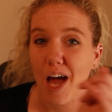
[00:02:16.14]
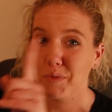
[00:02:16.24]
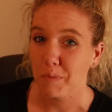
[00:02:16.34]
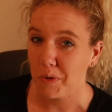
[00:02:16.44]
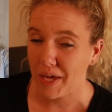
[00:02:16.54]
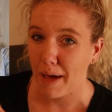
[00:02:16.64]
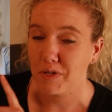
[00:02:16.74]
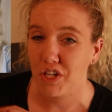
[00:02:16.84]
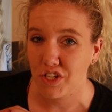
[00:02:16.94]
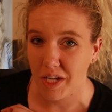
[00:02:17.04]
I promote
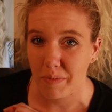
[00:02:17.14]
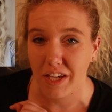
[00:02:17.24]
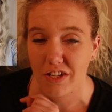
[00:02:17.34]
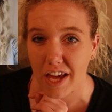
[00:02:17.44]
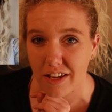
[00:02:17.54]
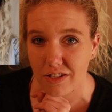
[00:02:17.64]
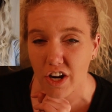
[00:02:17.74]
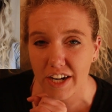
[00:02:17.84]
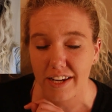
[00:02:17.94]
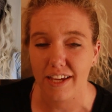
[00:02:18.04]
capturing, shaping, and
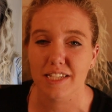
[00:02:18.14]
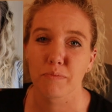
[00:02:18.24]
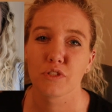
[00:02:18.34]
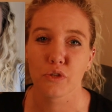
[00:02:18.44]
targeting as a